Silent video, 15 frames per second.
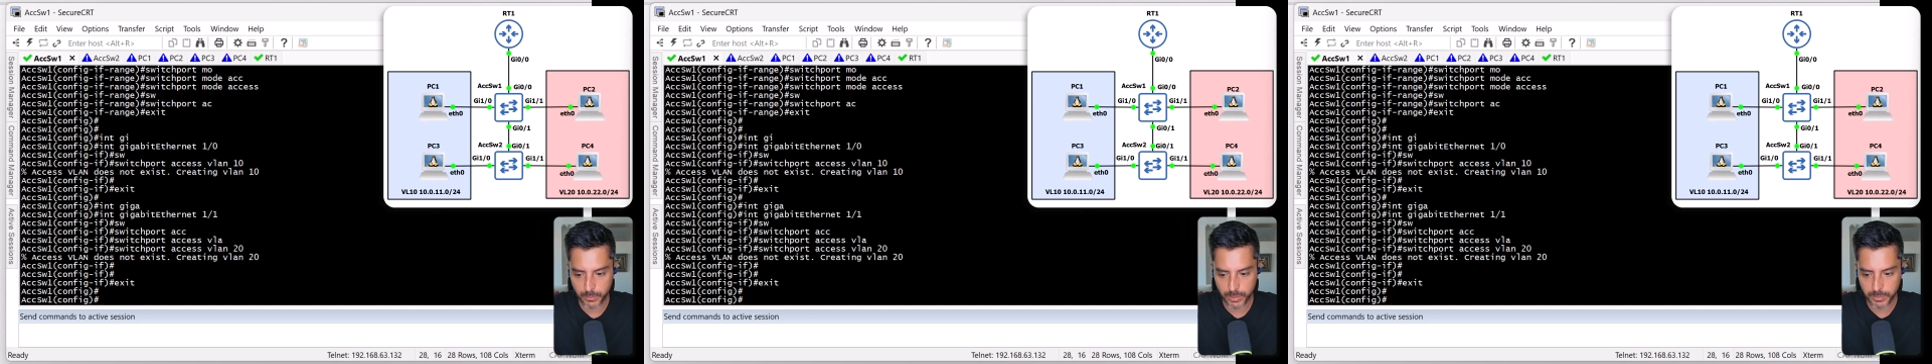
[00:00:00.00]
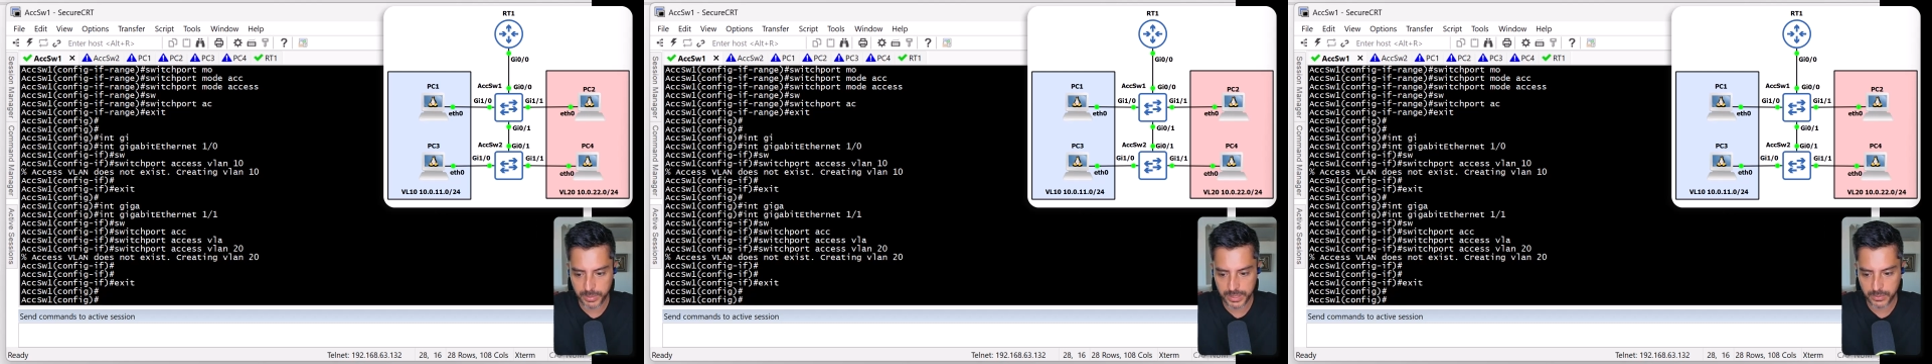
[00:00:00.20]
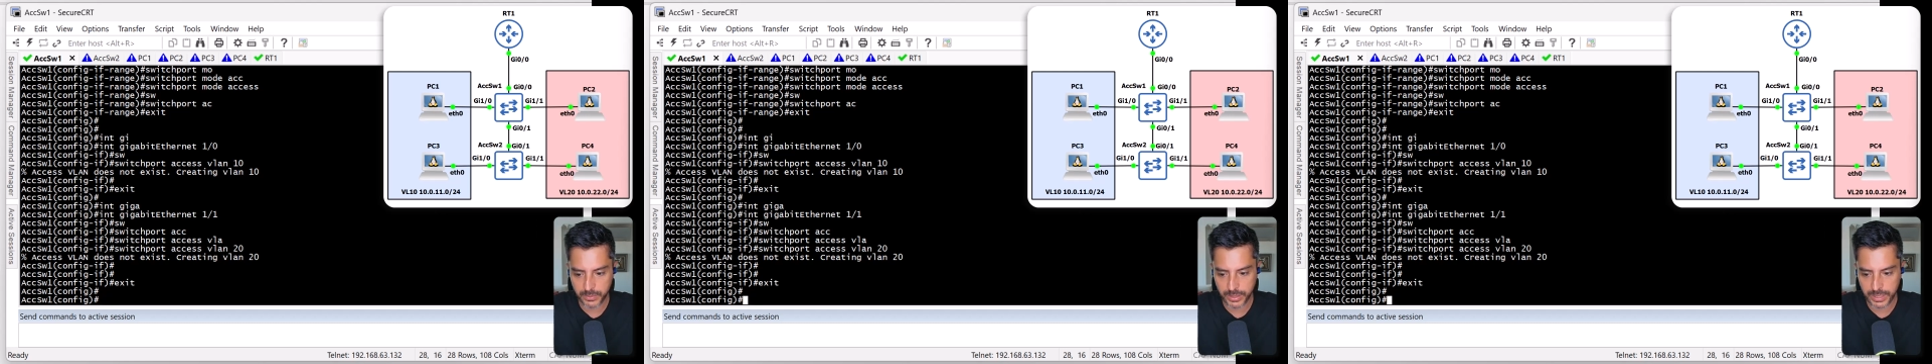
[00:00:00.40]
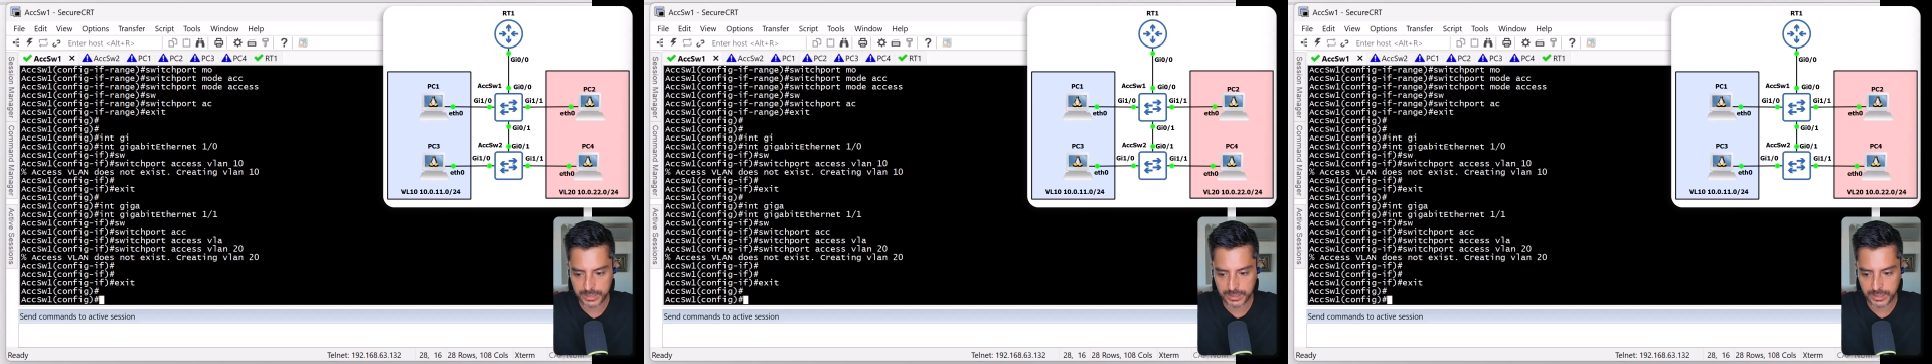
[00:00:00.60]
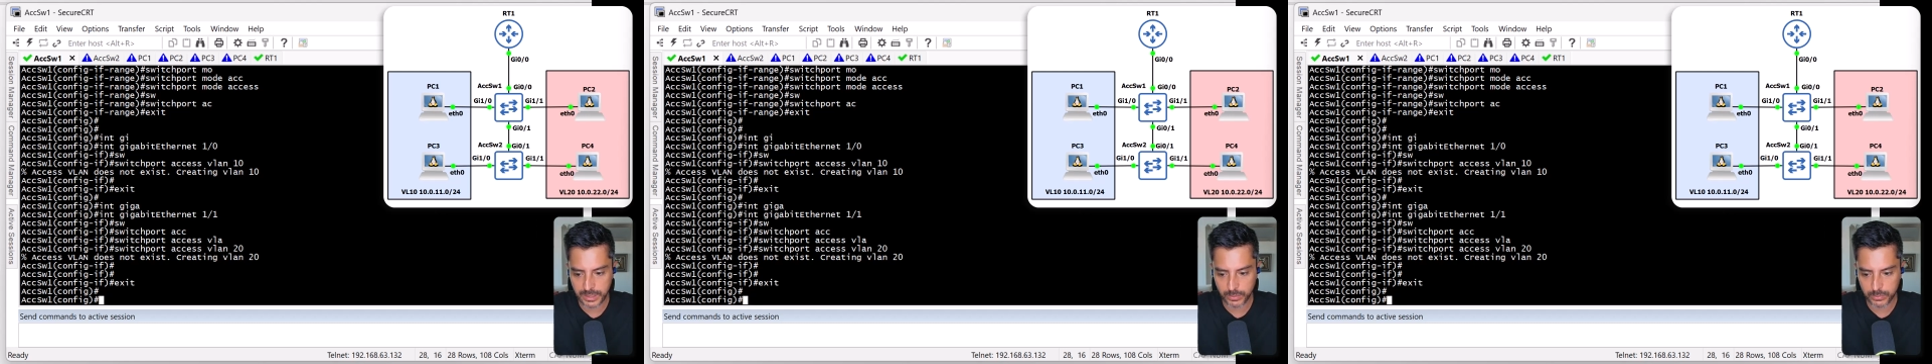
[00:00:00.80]
will be
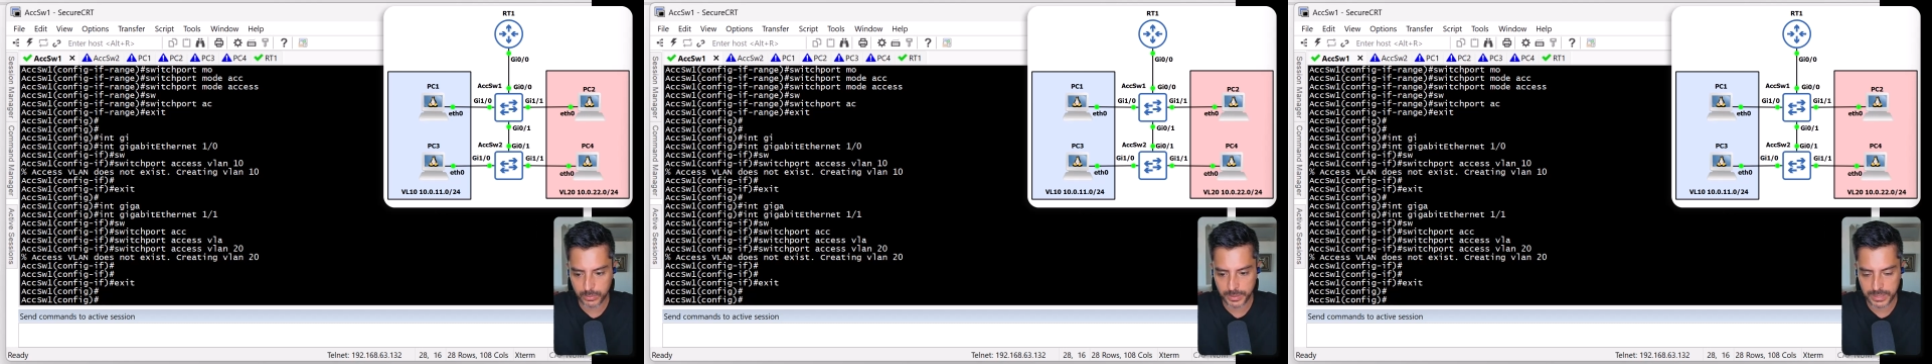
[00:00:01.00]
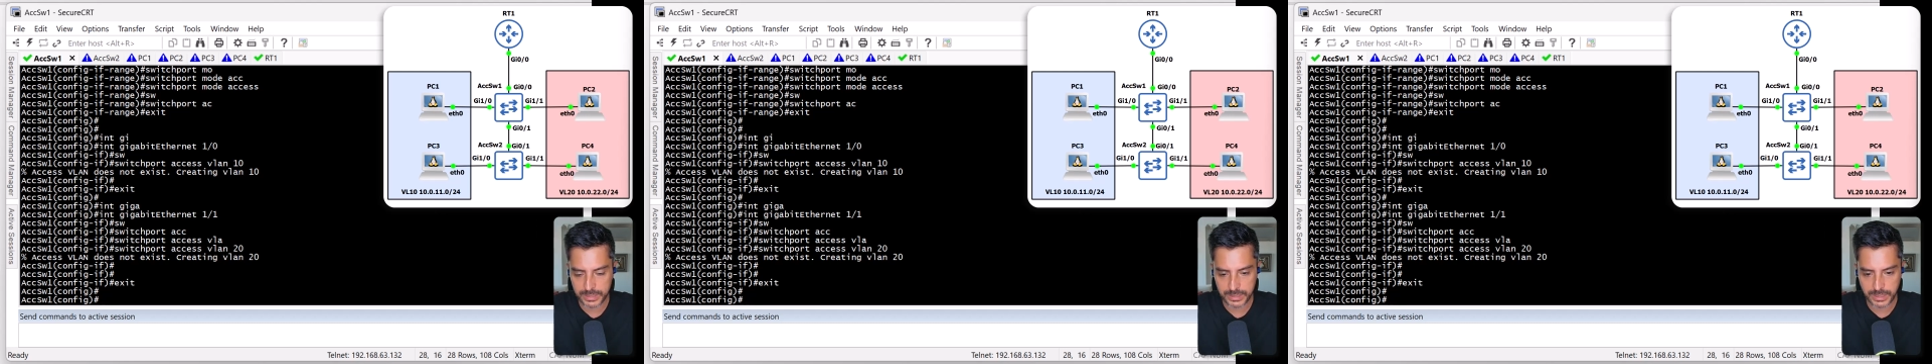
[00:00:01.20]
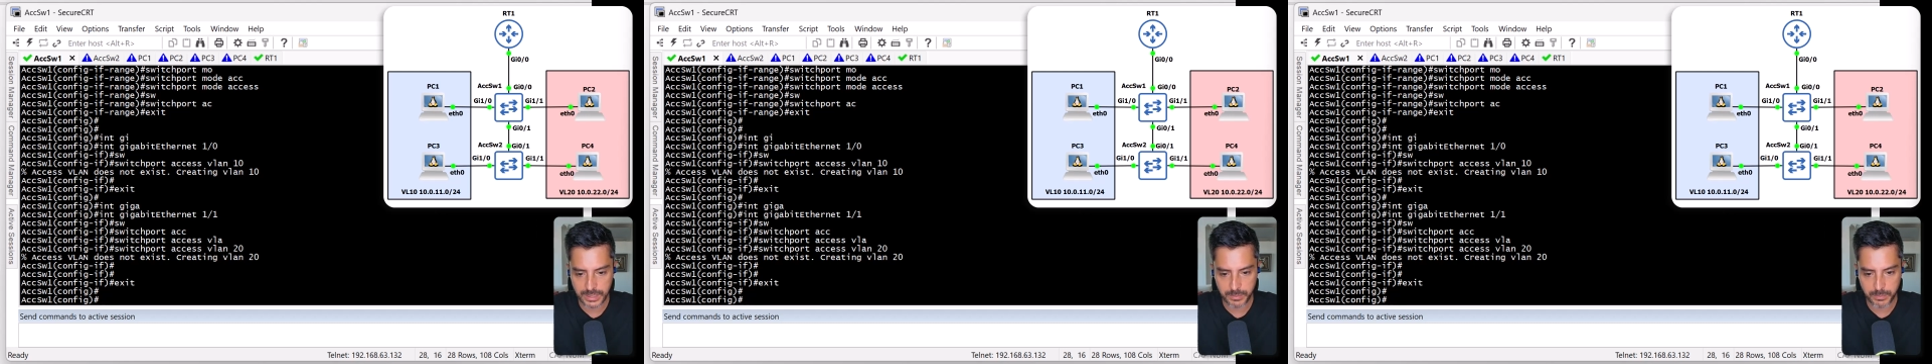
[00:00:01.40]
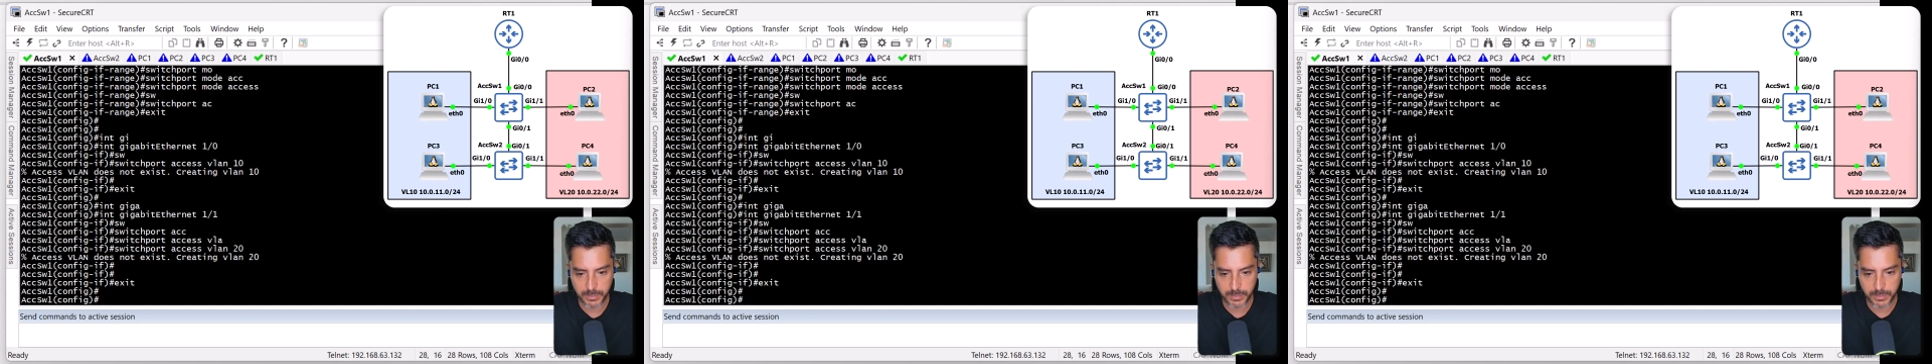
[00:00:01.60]
created automatically,